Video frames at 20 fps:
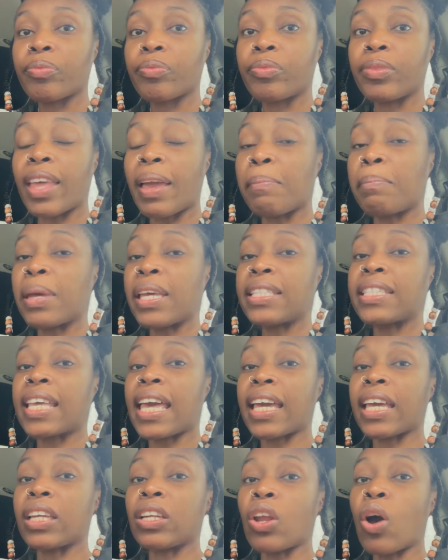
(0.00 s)
They've been
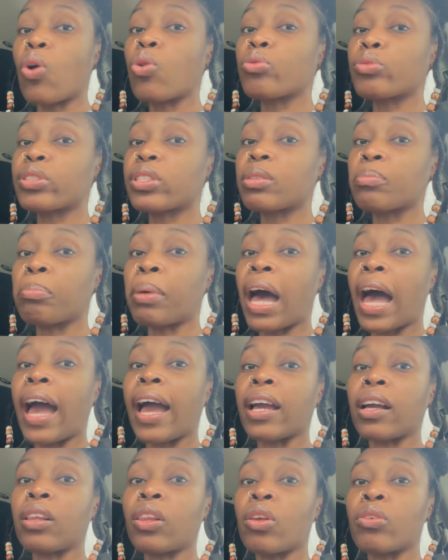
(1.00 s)
taking notes
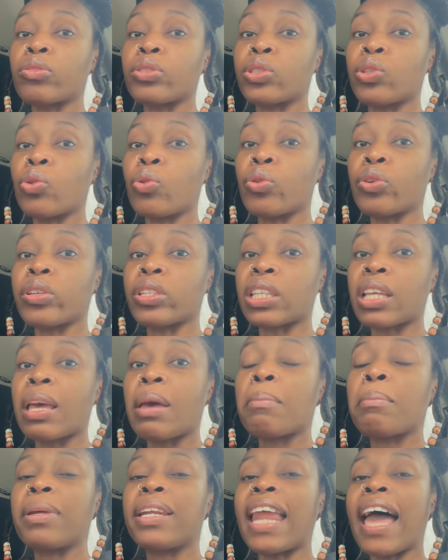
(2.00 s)
behind closed doors.
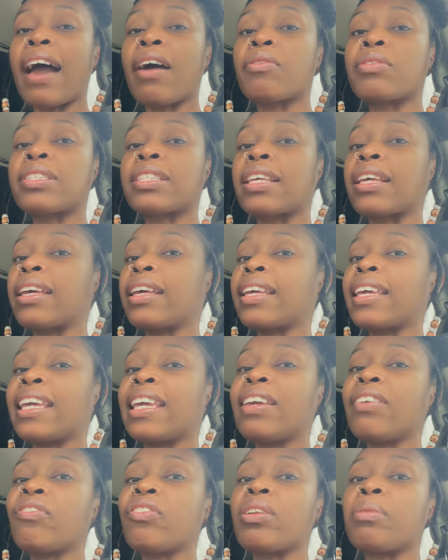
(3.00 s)
But now it's an
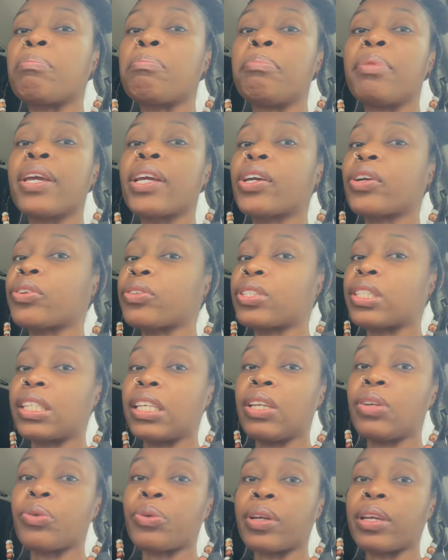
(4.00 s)
even bigger
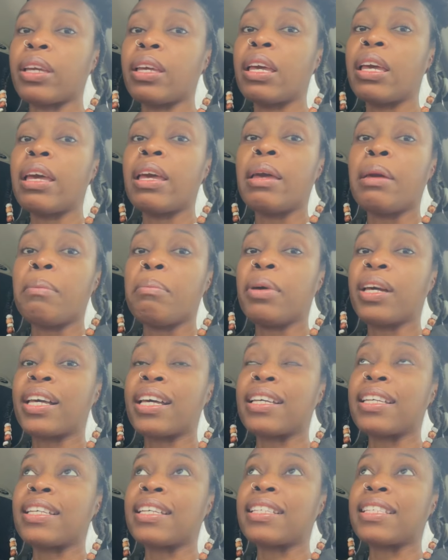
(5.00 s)
secret,
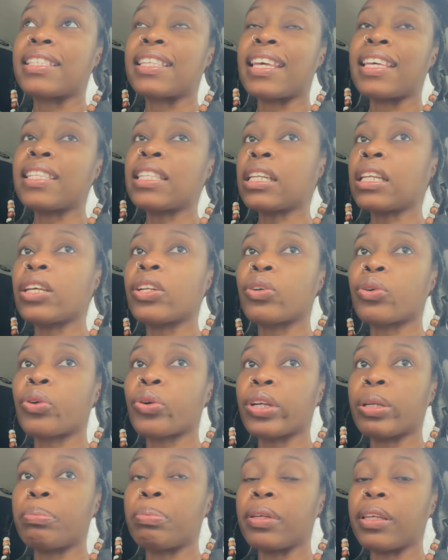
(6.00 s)
because it's a little
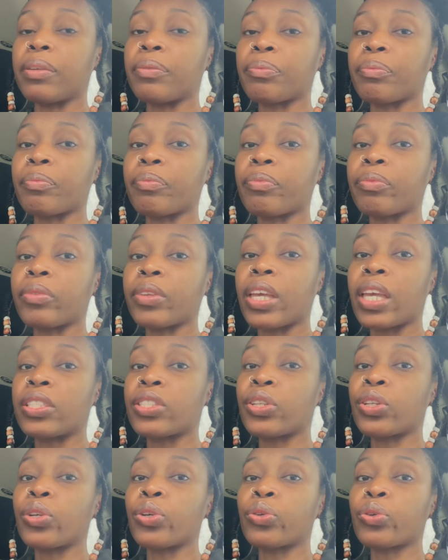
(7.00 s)
creepy. It's
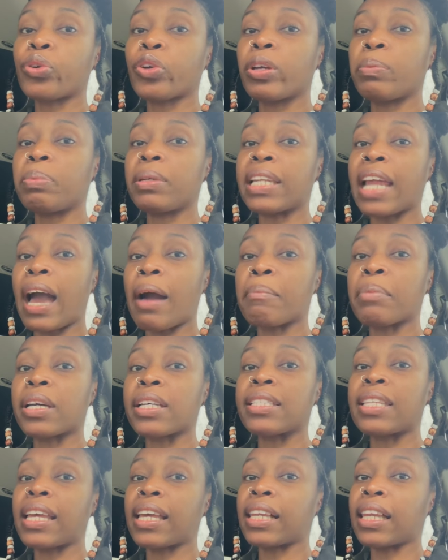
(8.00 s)
a little creepy now
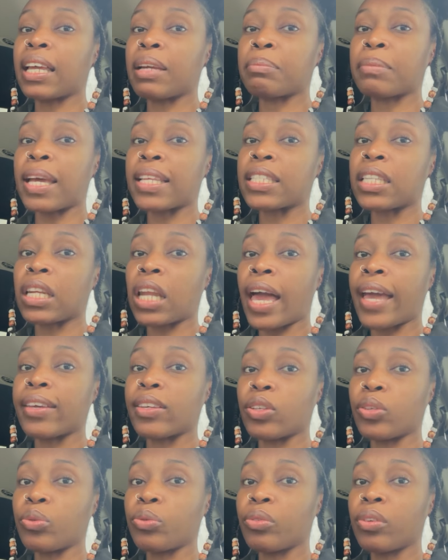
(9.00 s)
because they claim not to
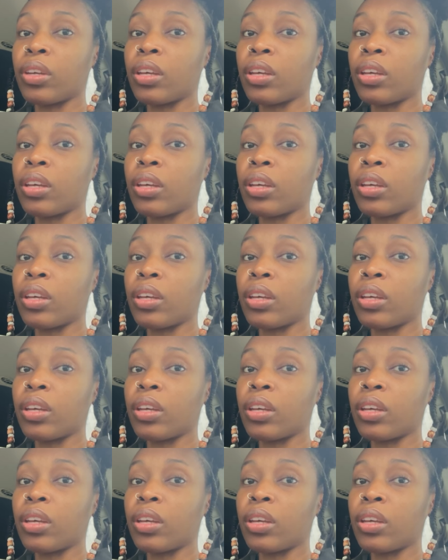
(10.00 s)
like you.